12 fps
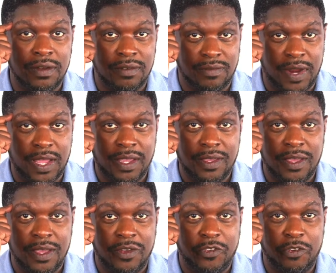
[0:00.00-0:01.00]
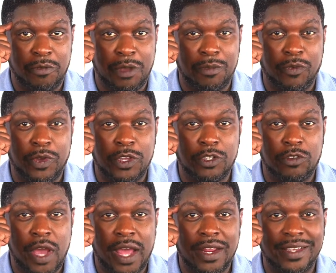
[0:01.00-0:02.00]
right? Remember, when you
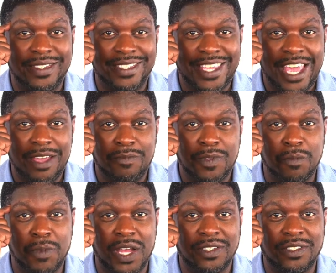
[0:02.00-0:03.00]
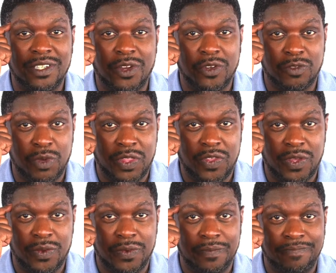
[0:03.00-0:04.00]
try to escape, the monster goes with
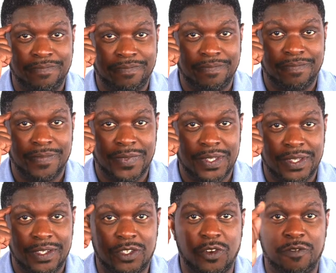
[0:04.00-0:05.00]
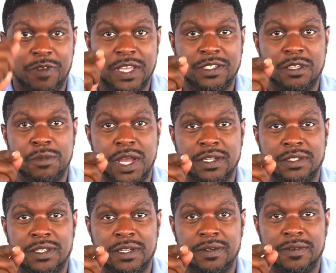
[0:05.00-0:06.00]
you. So face the
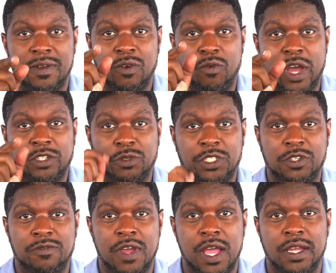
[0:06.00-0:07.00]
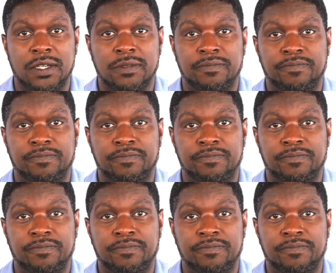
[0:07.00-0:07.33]
monster. Watch what you find.